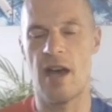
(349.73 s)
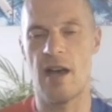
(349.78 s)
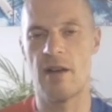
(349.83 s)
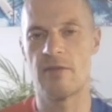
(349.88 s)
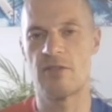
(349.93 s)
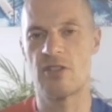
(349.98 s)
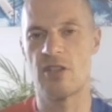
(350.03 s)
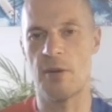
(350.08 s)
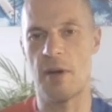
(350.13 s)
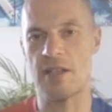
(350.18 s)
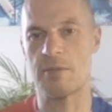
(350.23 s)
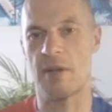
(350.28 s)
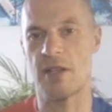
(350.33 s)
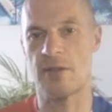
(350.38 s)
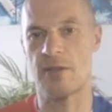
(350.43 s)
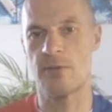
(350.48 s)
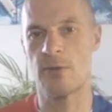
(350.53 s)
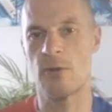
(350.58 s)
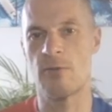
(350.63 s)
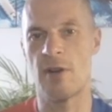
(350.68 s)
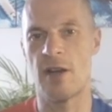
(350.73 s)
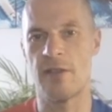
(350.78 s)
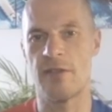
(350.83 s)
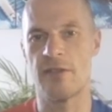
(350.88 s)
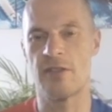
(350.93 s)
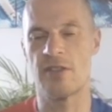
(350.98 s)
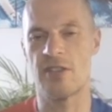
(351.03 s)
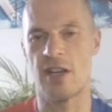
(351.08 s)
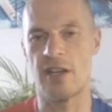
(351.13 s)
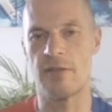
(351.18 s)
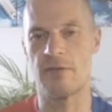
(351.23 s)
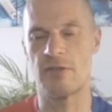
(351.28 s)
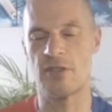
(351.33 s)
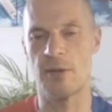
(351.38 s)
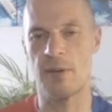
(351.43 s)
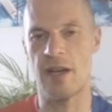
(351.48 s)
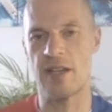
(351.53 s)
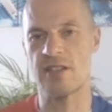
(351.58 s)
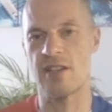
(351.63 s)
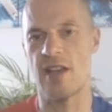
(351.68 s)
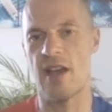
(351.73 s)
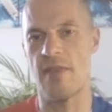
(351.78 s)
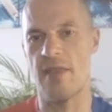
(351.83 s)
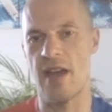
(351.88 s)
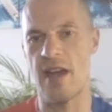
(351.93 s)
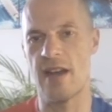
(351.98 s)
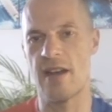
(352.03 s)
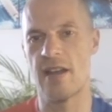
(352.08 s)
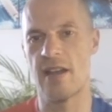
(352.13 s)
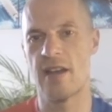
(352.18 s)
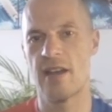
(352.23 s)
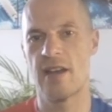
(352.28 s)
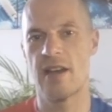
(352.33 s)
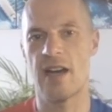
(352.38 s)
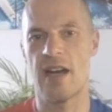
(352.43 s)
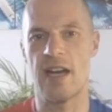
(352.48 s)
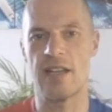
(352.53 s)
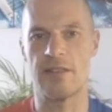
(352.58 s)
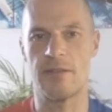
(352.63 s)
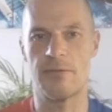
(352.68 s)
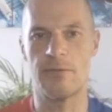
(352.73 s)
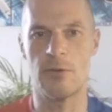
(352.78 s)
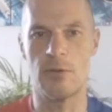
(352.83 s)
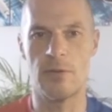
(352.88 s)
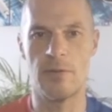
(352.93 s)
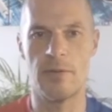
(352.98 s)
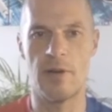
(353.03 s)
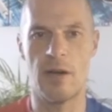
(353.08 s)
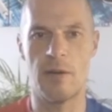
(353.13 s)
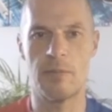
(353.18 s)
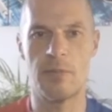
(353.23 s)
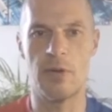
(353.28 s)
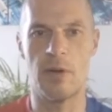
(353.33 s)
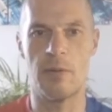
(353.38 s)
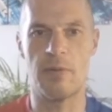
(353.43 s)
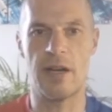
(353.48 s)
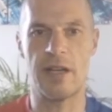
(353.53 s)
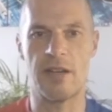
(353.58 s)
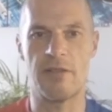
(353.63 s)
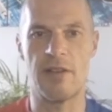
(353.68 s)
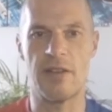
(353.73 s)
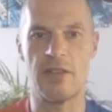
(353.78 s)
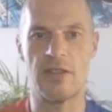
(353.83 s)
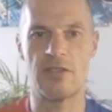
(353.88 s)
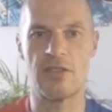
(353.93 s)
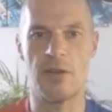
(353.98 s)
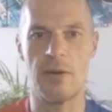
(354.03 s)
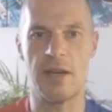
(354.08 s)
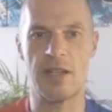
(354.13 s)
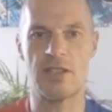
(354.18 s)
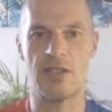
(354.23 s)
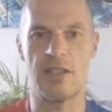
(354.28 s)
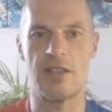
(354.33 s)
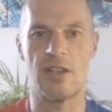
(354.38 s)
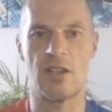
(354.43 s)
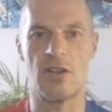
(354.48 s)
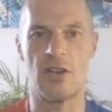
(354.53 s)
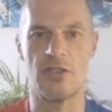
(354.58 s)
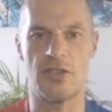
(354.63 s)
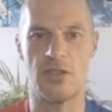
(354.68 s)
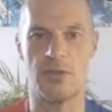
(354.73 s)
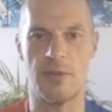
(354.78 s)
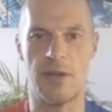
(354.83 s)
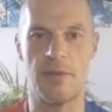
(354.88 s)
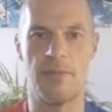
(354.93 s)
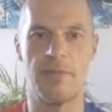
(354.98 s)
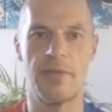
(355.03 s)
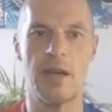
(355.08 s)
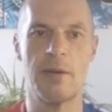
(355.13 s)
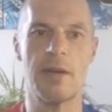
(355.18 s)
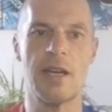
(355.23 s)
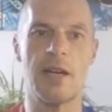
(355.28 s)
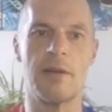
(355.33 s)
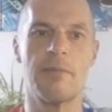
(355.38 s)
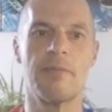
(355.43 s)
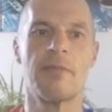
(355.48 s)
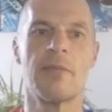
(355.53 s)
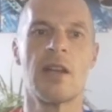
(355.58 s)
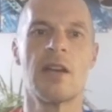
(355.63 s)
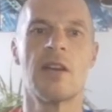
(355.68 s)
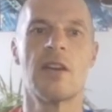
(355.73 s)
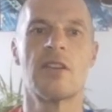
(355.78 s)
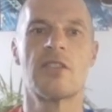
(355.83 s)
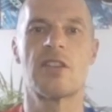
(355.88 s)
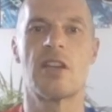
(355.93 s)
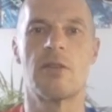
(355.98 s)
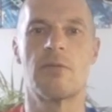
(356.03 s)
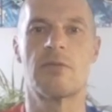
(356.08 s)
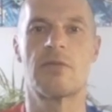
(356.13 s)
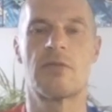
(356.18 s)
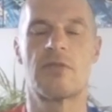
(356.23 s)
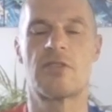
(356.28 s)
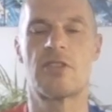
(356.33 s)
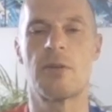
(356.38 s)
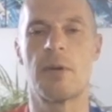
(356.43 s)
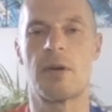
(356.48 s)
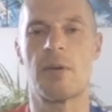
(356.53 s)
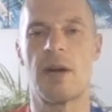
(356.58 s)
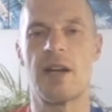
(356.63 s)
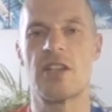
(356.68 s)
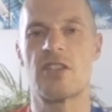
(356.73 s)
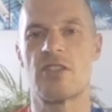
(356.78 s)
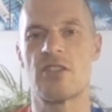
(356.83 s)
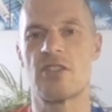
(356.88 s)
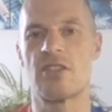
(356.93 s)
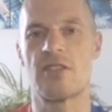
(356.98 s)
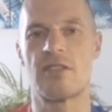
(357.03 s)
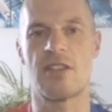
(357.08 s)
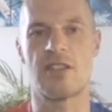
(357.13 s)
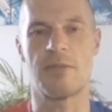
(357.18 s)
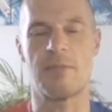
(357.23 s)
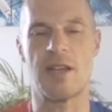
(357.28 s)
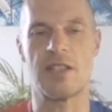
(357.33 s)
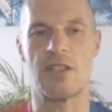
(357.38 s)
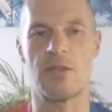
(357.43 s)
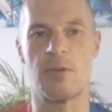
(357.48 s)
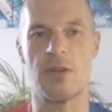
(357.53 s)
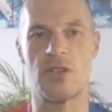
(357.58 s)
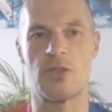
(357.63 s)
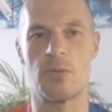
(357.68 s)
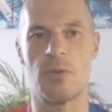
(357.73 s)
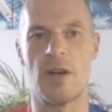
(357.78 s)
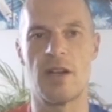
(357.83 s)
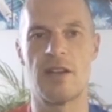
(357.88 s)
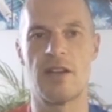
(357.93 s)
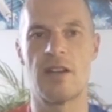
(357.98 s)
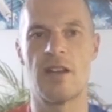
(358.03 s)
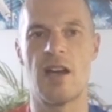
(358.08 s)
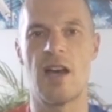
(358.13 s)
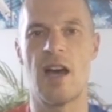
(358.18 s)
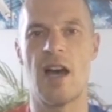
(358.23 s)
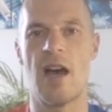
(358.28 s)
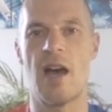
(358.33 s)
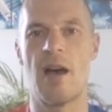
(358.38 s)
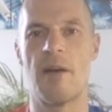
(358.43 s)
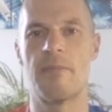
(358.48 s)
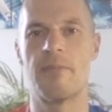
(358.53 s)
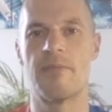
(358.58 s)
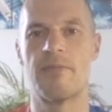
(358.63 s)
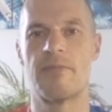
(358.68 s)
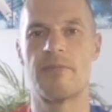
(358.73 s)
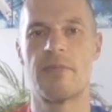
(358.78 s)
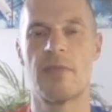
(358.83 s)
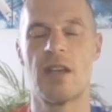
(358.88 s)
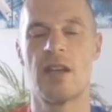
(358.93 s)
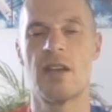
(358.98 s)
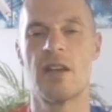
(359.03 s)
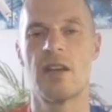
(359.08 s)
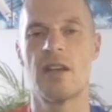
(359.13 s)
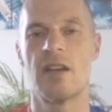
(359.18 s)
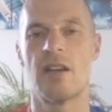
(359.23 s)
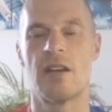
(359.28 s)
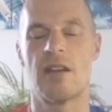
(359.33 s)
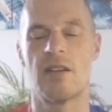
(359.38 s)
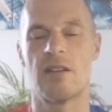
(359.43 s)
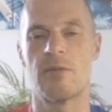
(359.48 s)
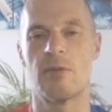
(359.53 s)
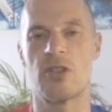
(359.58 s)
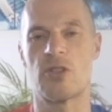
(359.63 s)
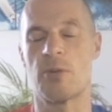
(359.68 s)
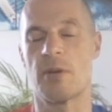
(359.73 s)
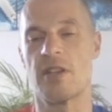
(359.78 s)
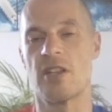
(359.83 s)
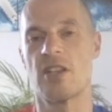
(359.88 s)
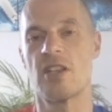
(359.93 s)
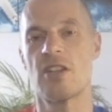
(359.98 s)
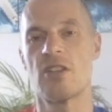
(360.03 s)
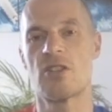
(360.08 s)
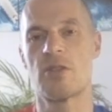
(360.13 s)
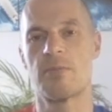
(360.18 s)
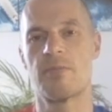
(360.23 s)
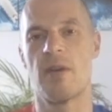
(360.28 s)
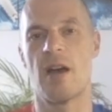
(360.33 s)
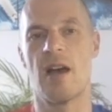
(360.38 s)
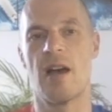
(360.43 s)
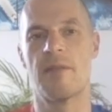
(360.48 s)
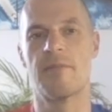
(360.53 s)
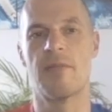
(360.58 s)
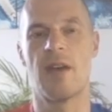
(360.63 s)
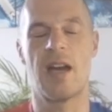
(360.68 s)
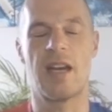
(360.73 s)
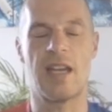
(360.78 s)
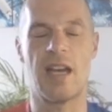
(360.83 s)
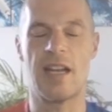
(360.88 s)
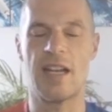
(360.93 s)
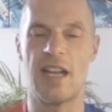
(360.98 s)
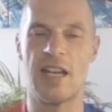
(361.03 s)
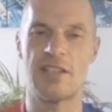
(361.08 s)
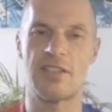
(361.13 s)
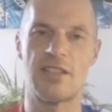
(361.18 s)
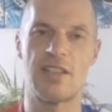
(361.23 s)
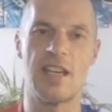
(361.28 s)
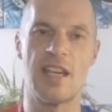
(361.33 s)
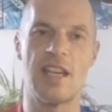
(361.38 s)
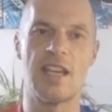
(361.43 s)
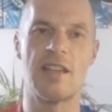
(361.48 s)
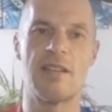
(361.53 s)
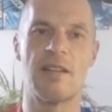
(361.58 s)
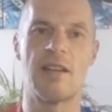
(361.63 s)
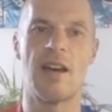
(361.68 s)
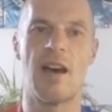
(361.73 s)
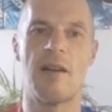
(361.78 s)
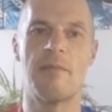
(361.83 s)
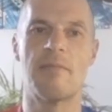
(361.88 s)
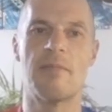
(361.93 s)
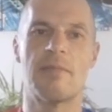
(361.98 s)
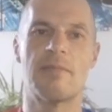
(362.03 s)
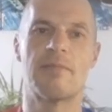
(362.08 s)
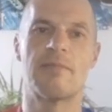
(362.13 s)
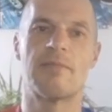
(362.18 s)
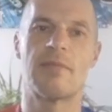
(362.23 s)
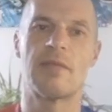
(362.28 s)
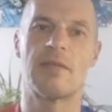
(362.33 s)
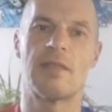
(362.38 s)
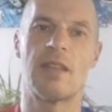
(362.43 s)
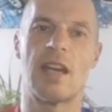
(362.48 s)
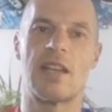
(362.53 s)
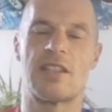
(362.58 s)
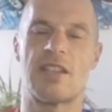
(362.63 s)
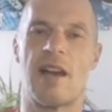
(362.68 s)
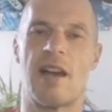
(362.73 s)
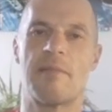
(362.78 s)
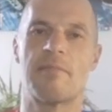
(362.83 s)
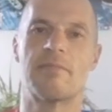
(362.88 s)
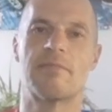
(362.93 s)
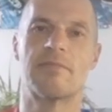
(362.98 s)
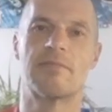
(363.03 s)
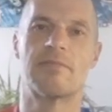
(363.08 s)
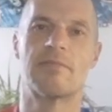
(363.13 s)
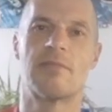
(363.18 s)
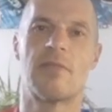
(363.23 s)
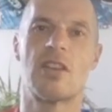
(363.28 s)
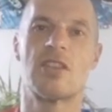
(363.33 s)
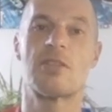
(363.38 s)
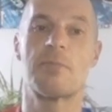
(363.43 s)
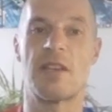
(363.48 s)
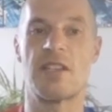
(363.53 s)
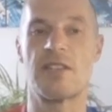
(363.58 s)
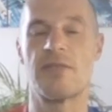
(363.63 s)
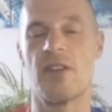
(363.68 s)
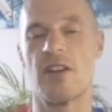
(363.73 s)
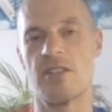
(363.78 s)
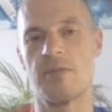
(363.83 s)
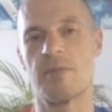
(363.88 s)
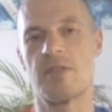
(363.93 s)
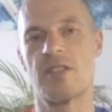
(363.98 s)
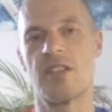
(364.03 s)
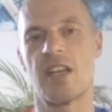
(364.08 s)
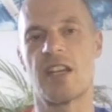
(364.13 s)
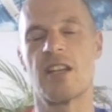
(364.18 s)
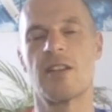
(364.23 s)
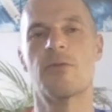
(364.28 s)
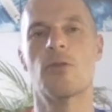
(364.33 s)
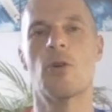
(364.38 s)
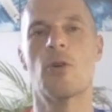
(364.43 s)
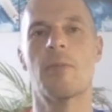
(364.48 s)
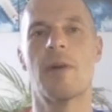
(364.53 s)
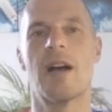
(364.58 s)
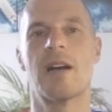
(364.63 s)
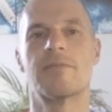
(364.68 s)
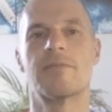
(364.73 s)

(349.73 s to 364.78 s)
2x plus 4 rather than the sine of 2x and then add the 4. I'll put a bracket around the 2x in the cos as well. There we go. So two equations, doesn't matter which one you use, unless the exam specifies a particular format.